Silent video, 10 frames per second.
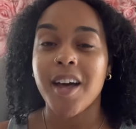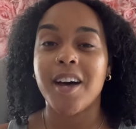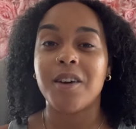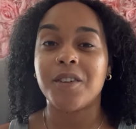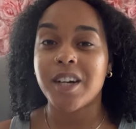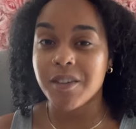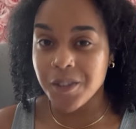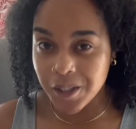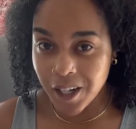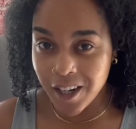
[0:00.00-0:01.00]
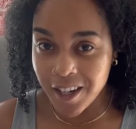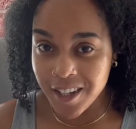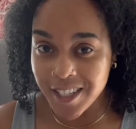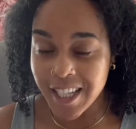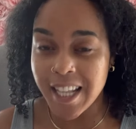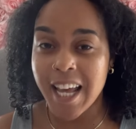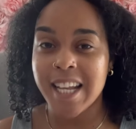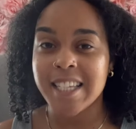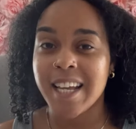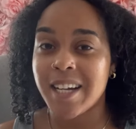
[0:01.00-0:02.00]
of covered calls, and that
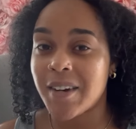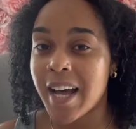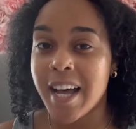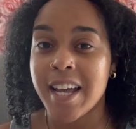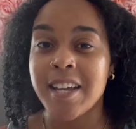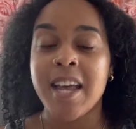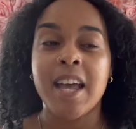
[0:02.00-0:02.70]
is how I